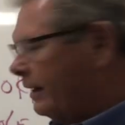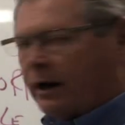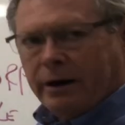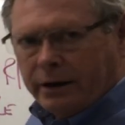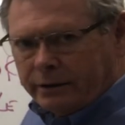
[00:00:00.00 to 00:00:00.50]

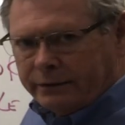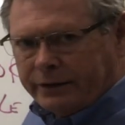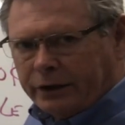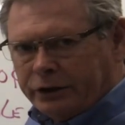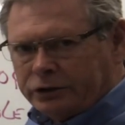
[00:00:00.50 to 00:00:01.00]
current.
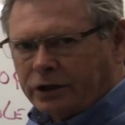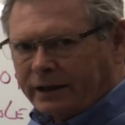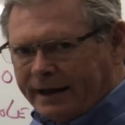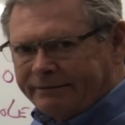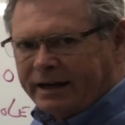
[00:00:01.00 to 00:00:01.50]
They'll use
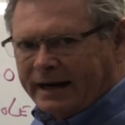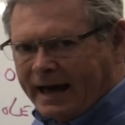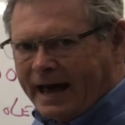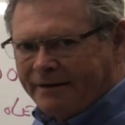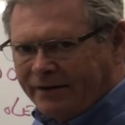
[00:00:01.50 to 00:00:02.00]

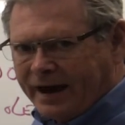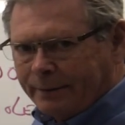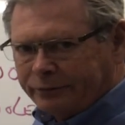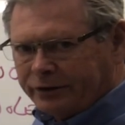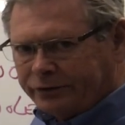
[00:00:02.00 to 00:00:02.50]
11.5
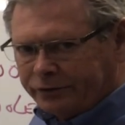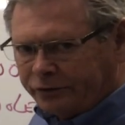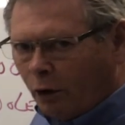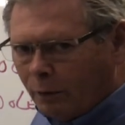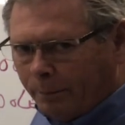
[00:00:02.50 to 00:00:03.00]
amps. This is
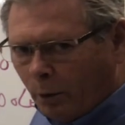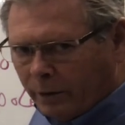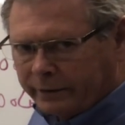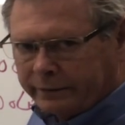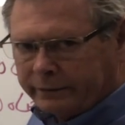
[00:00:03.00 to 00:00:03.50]
so
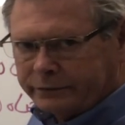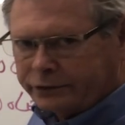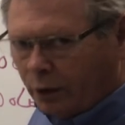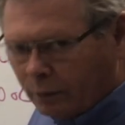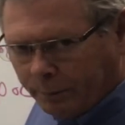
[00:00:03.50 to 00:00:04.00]
important,
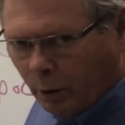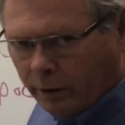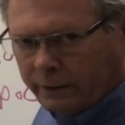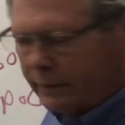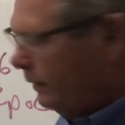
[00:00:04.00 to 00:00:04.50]
so
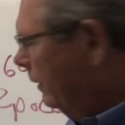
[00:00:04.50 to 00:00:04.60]
important.